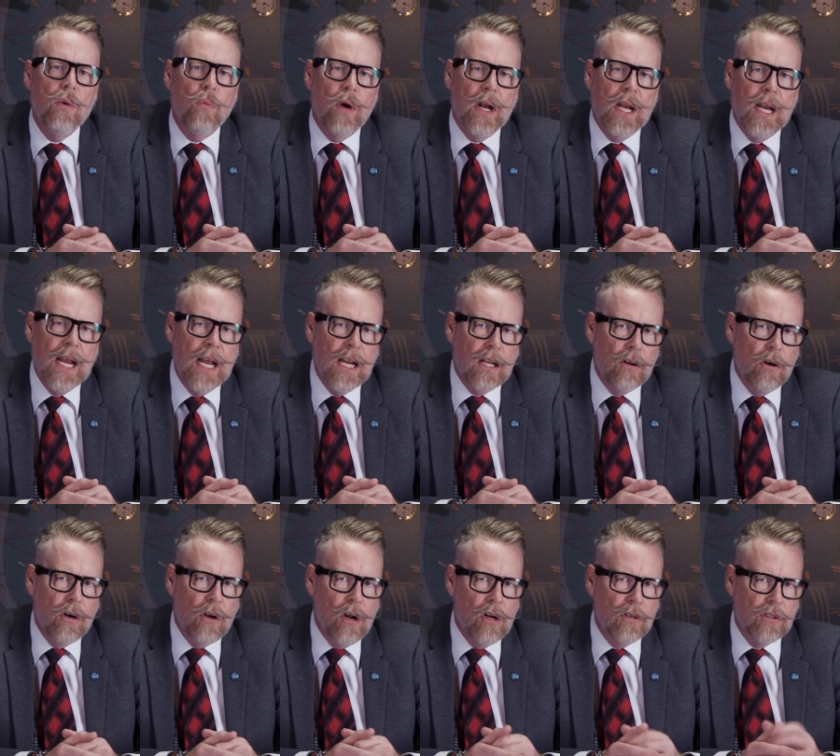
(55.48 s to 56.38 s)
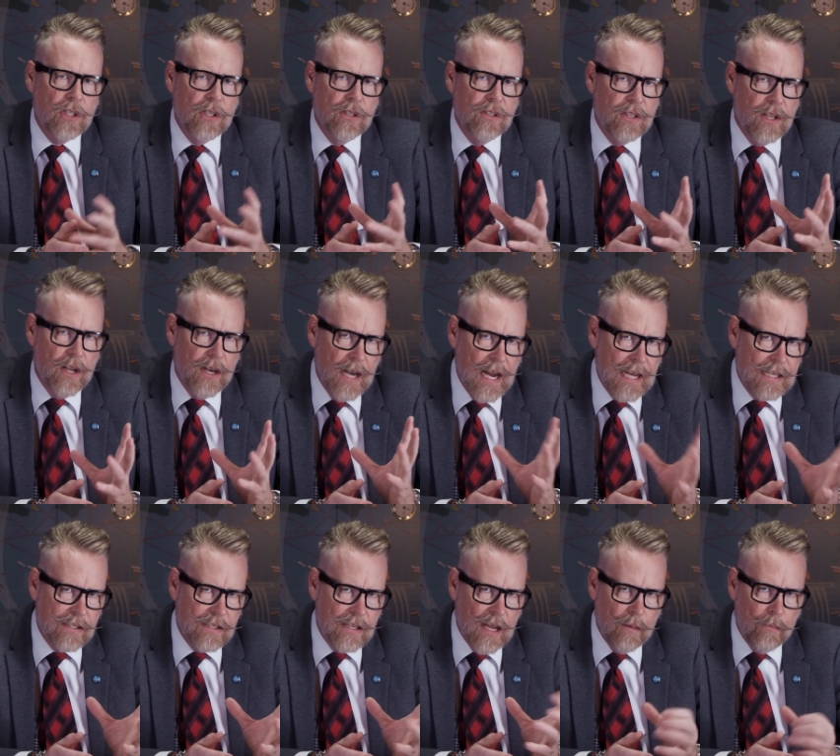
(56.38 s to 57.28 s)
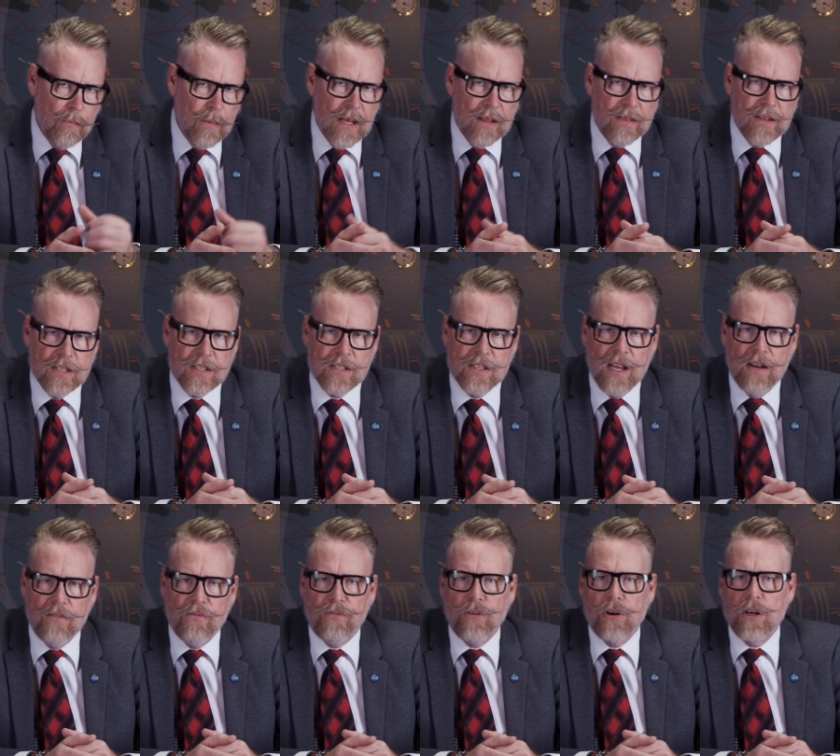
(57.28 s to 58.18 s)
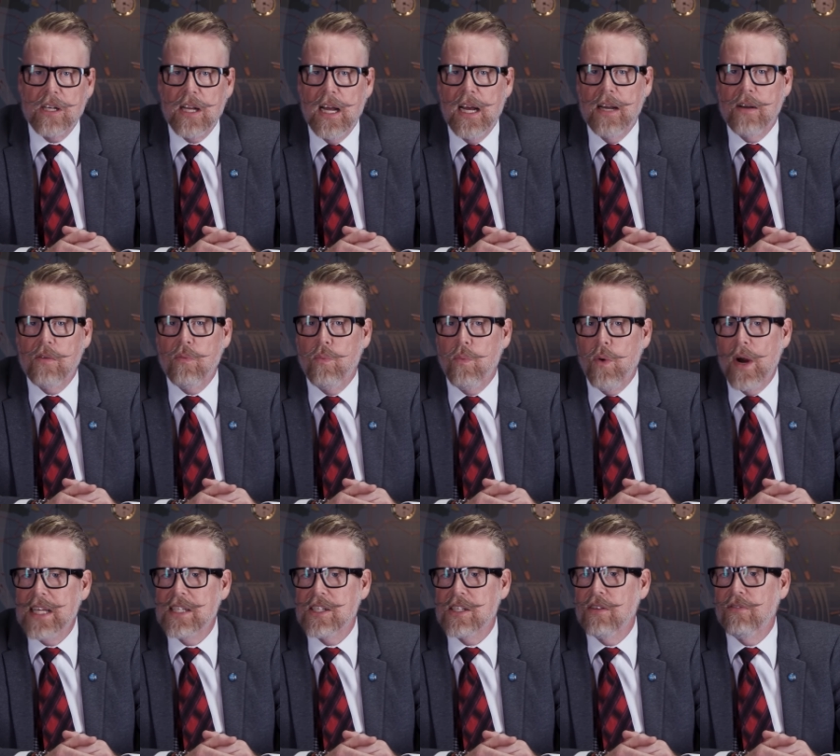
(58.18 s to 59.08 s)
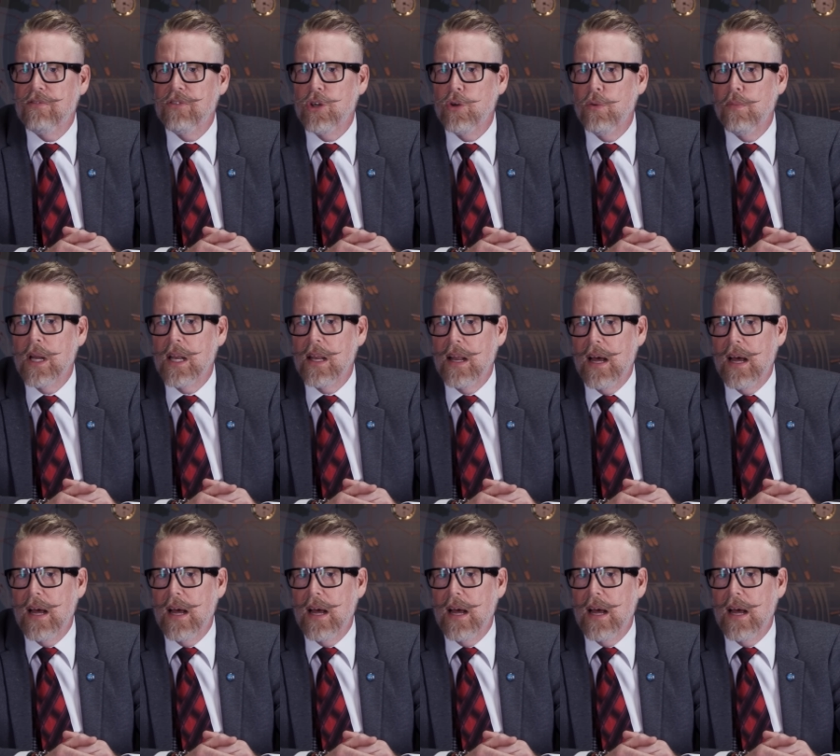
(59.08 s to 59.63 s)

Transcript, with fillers: when Hitler launches the next step in this tit-for-tat waste of human